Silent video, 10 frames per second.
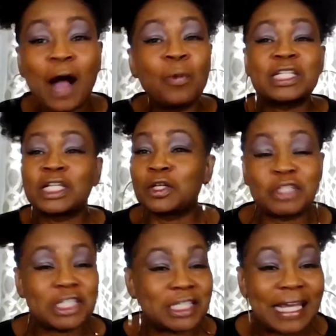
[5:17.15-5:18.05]
I wasn't
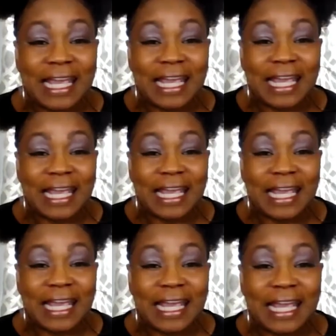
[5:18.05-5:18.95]
allergic to any.
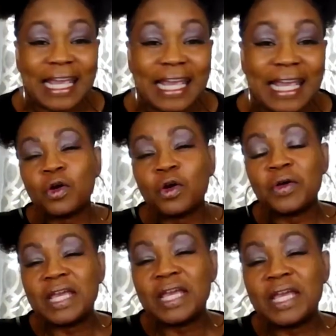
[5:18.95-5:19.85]
So
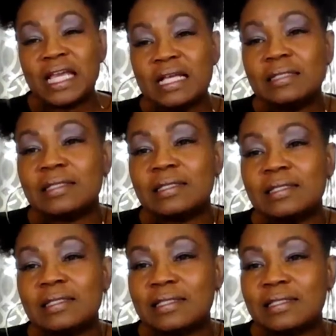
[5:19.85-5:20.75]
he
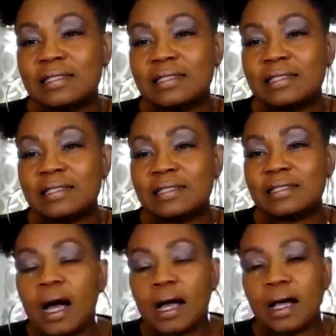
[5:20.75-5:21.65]
sent me
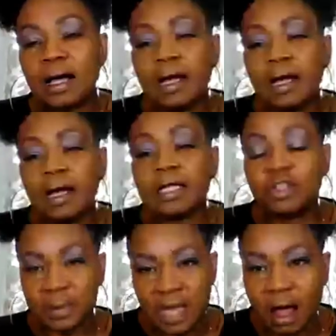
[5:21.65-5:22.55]
to
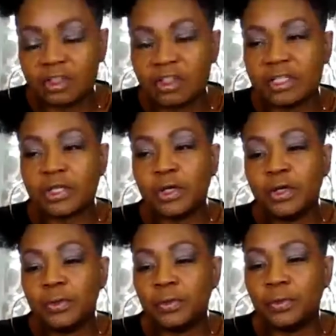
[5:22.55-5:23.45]
a
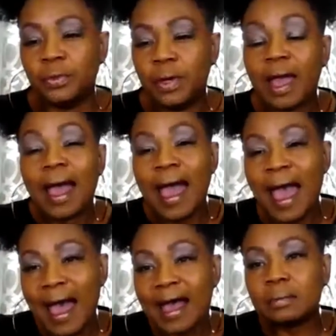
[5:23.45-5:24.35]
dermatologist
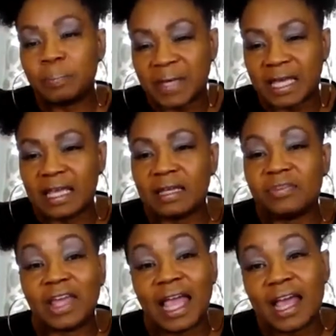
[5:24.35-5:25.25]
who
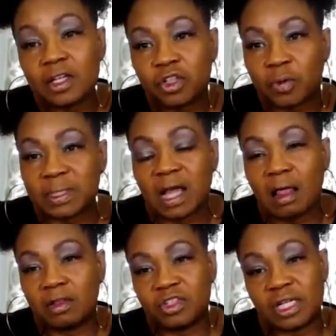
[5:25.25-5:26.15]
had been the
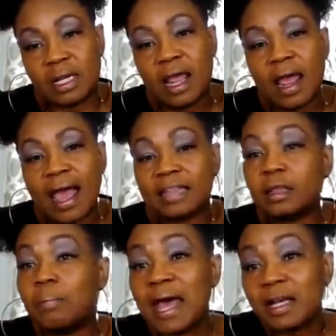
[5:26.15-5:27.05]
head of
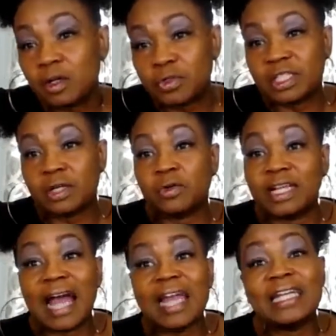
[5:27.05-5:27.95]
dermatology at the medical
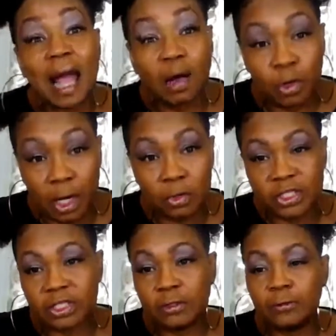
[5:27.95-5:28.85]
center that I now
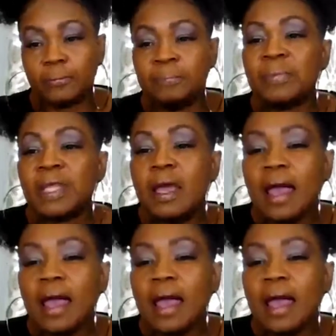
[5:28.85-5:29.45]
go to.